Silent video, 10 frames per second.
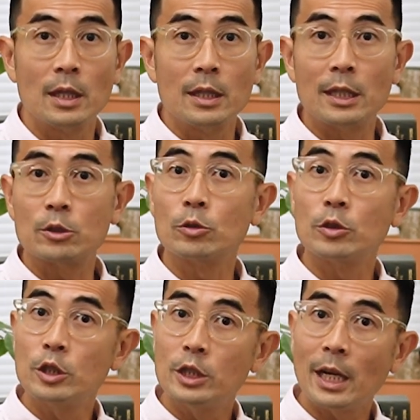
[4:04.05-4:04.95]
There's also
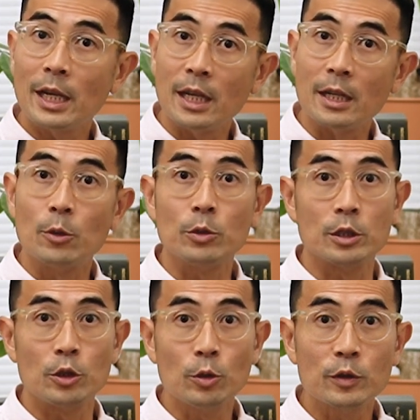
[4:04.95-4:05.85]
the GIA, which
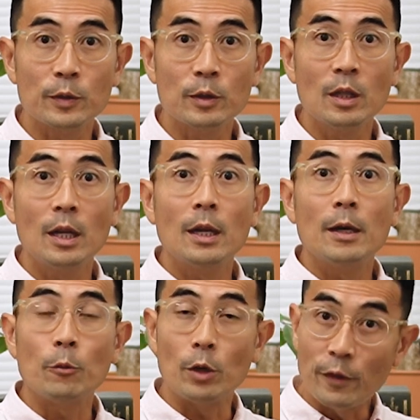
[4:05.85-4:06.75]
is useful
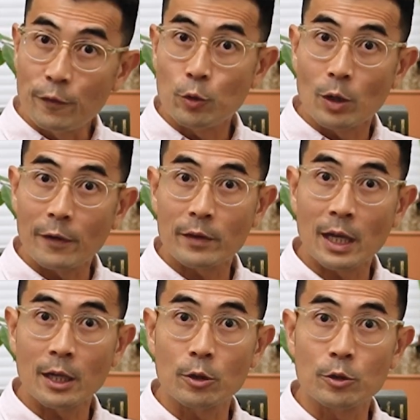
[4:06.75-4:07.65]
if you have care
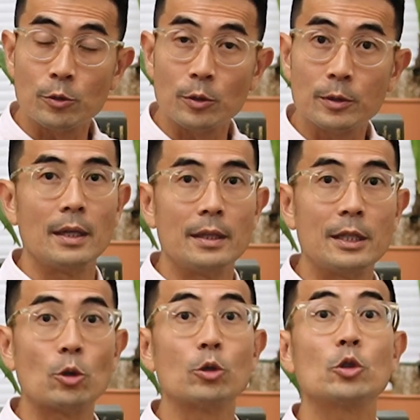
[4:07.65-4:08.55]
and control.
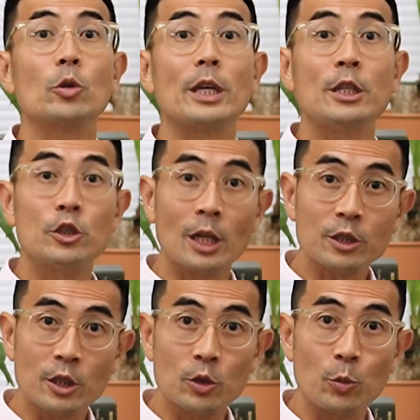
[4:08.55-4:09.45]
There's also
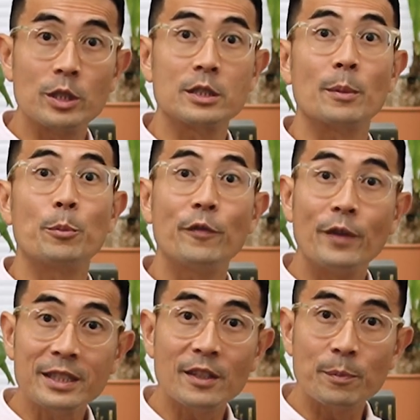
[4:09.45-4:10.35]
injunctions, which is a
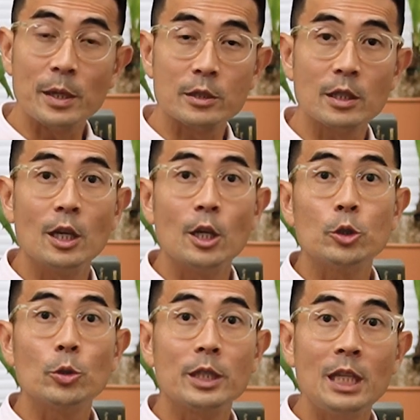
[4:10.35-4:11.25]
preventive measure
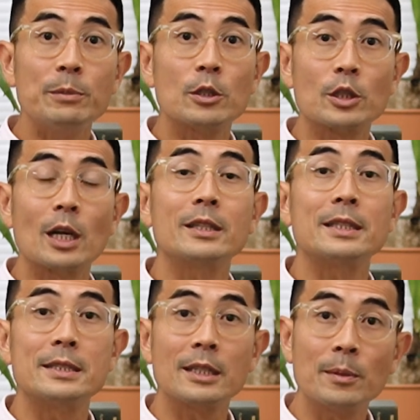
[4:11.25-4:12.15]
to keep the child in
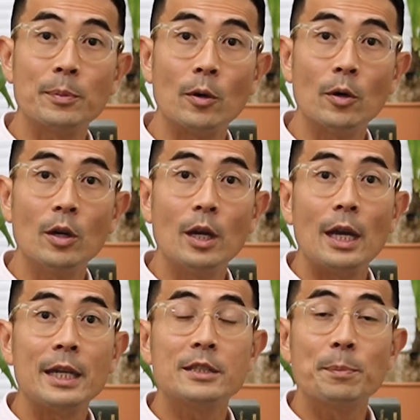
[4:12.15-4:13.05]
Singapore
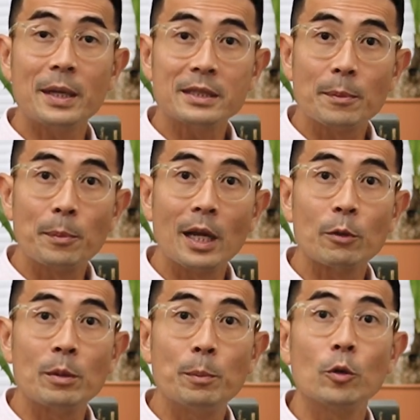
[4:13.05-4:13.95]
and is best applied
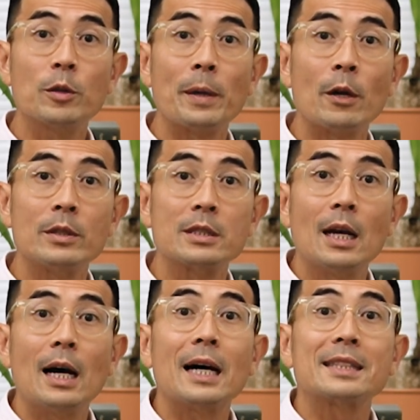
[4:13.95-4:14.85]
when both parents
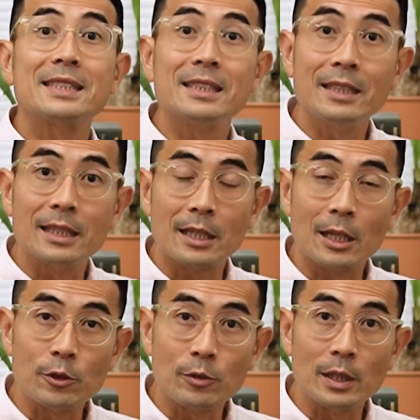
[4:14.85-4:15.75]
are still in the
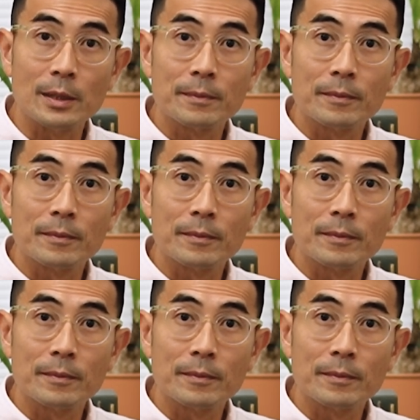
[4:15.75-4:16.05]
country.